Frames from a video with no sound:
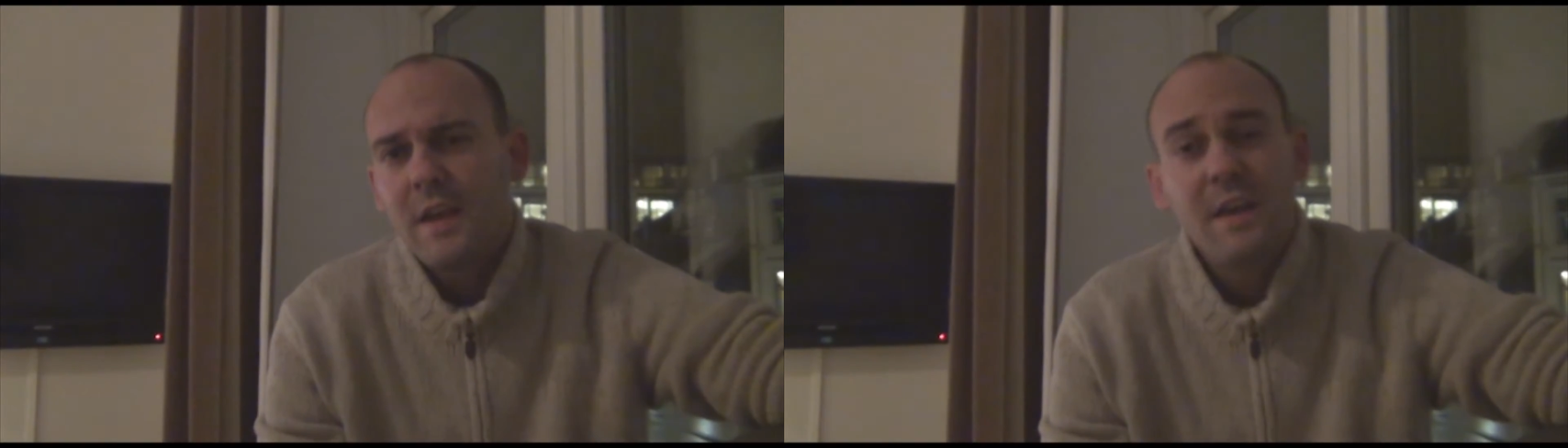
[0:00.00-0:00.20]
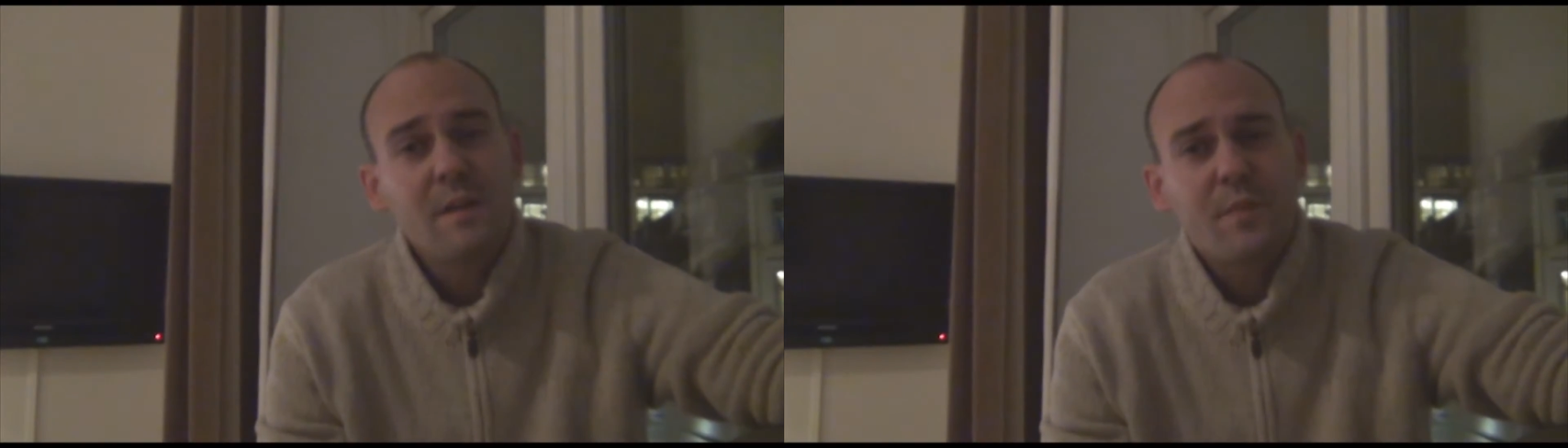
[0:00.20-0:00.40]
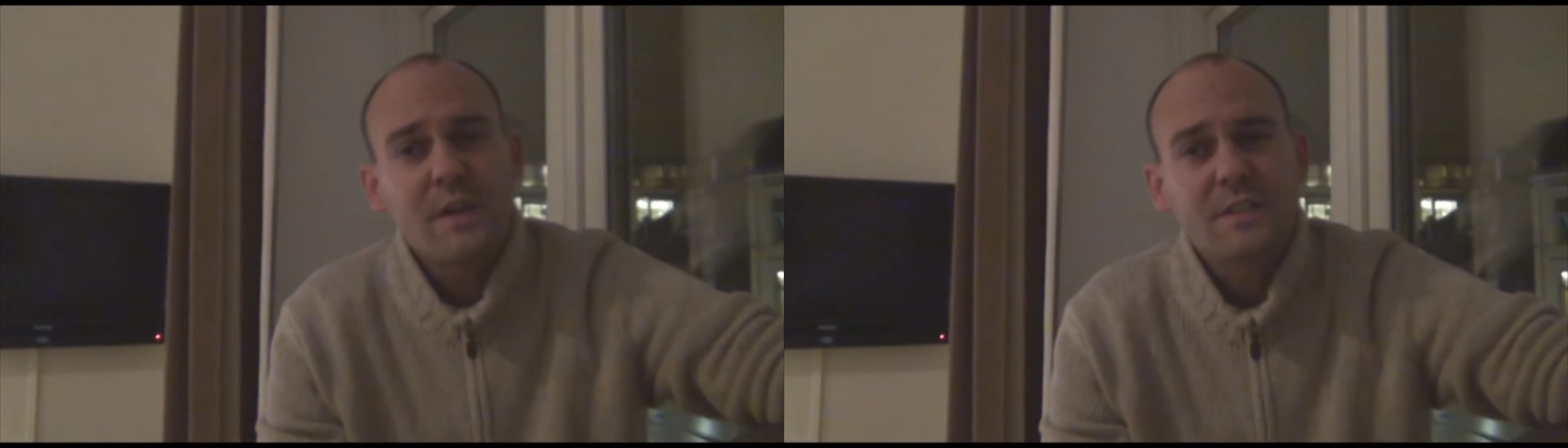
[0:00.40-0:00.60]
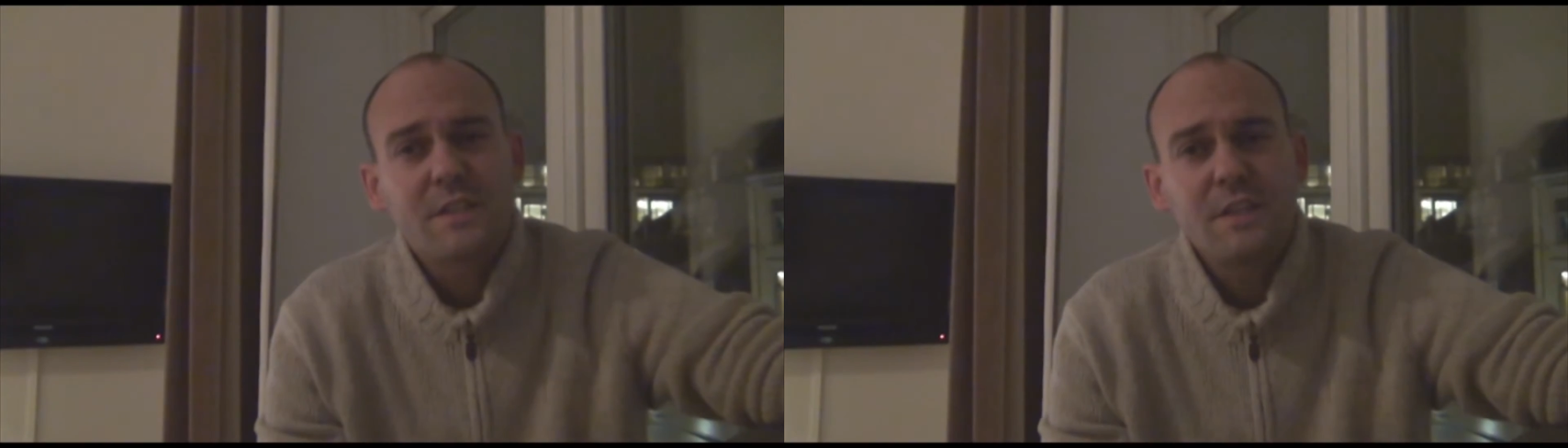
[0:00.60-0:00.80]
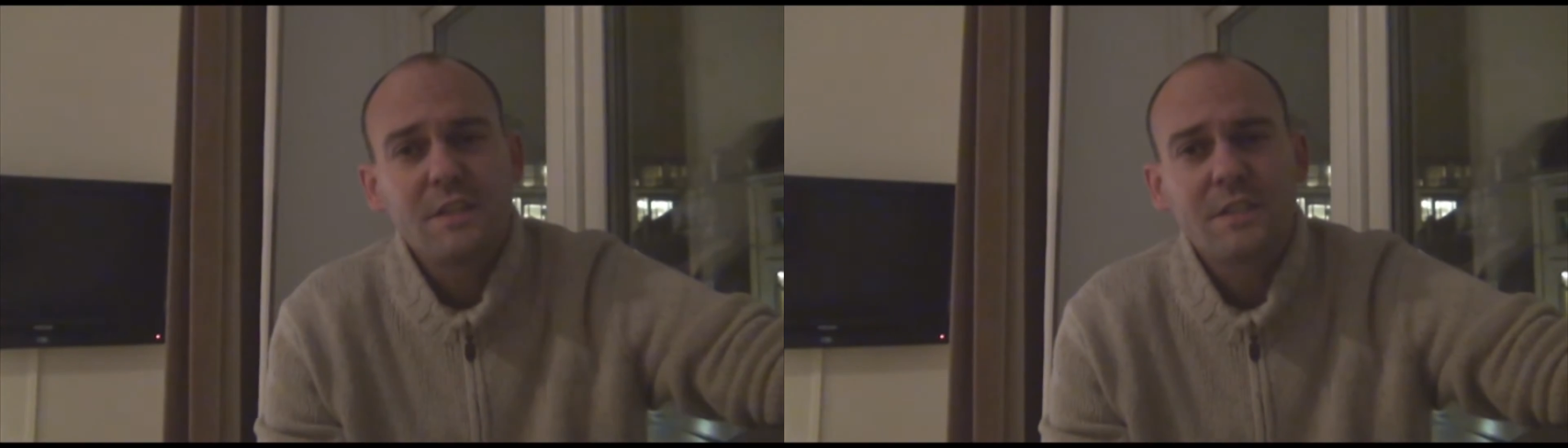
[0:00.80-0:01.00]
In the past
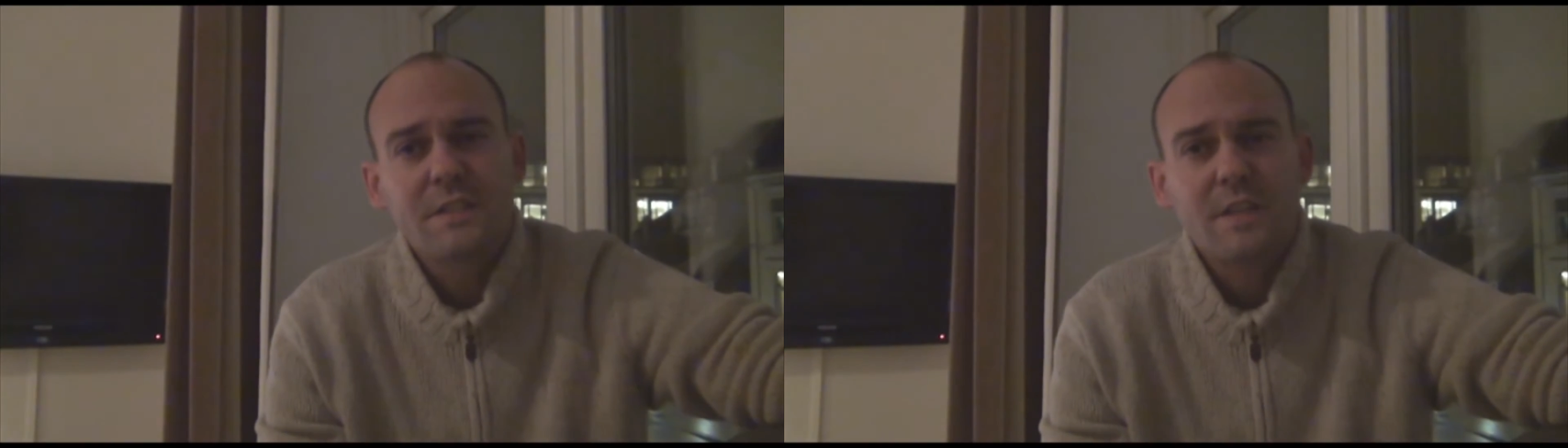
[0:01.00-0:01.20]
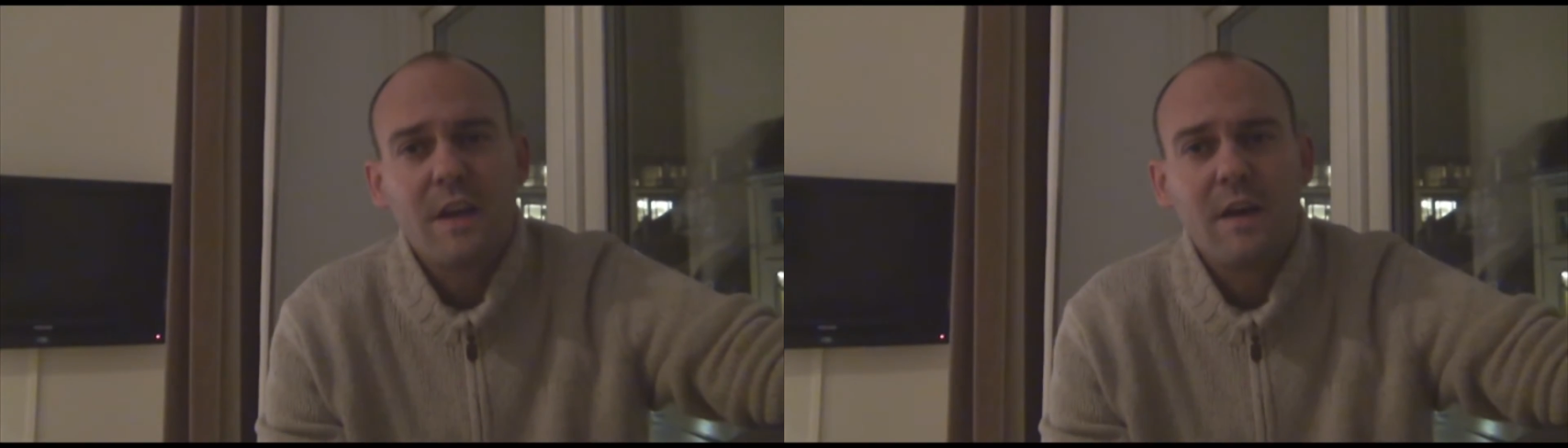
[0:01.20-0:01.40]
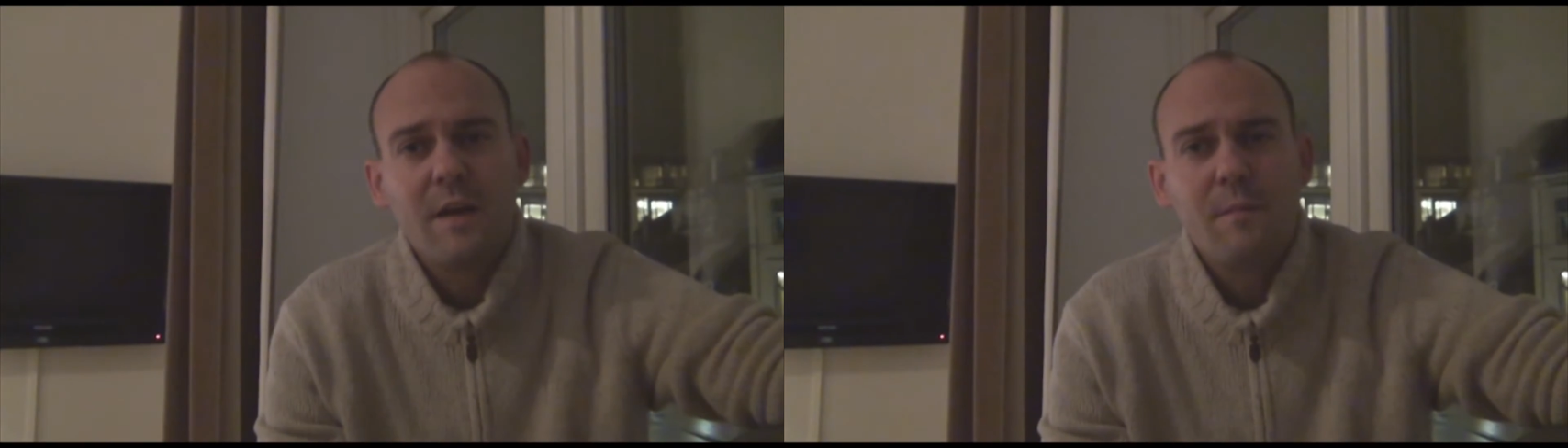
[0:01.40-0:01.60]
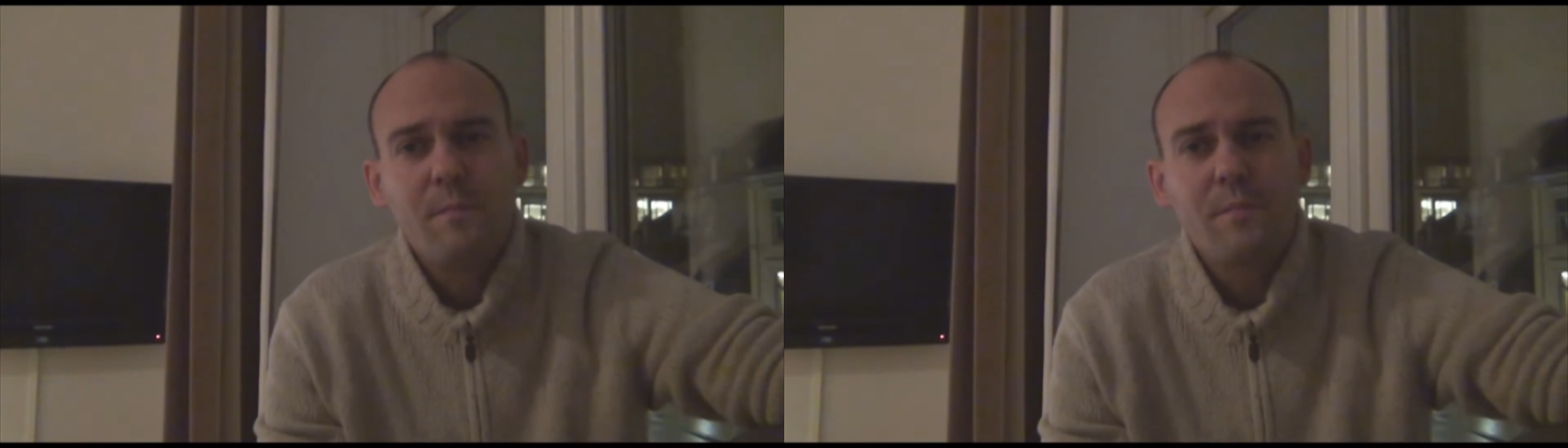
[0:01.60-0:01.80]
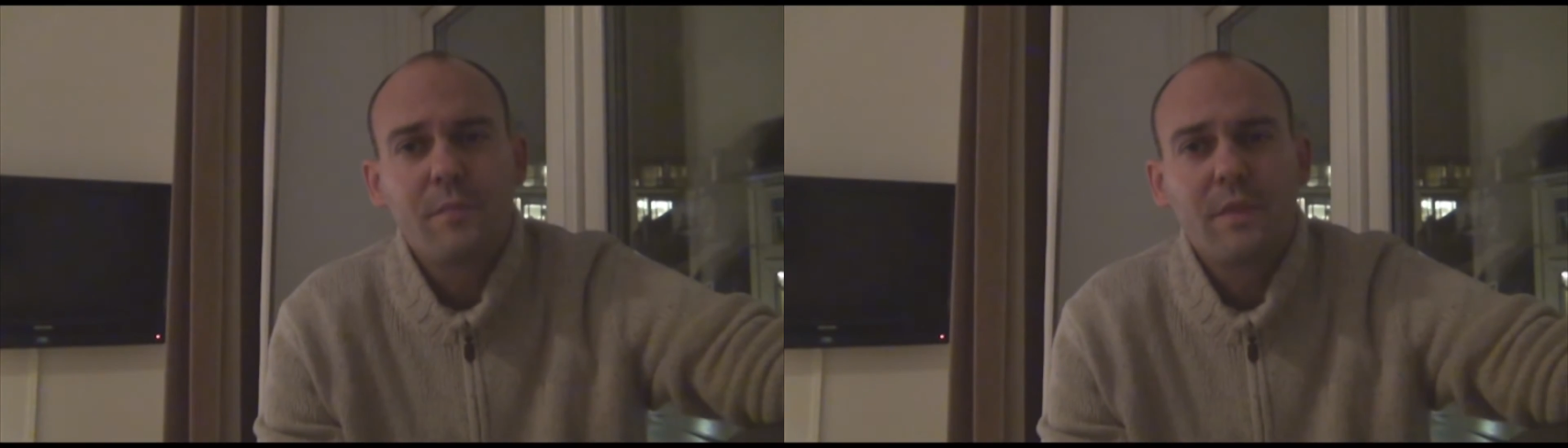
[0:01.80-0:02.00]
years,
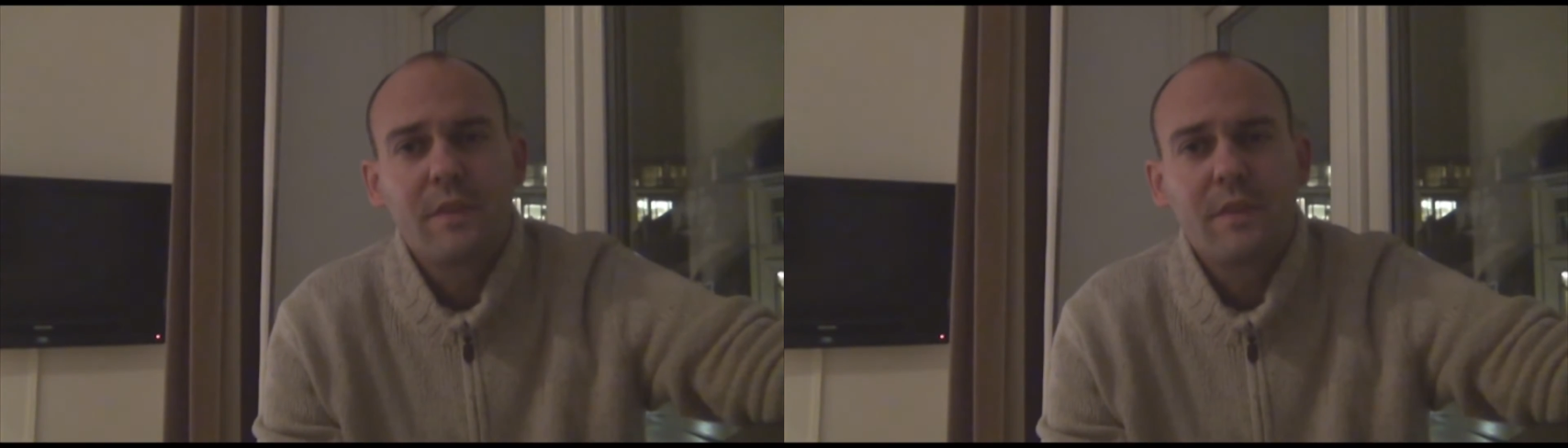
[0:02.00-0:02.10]
there